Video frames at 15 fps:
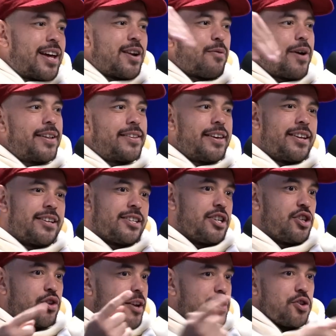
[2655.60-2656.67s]
the right edge and
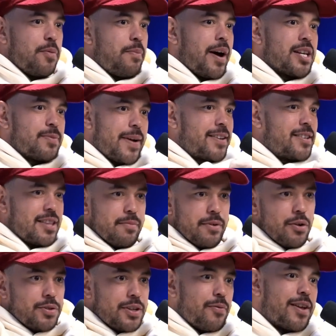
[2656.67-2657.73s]
tried 2 pass back to the middle
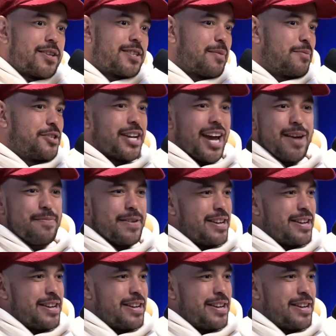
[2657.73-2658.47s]
to run some shape, and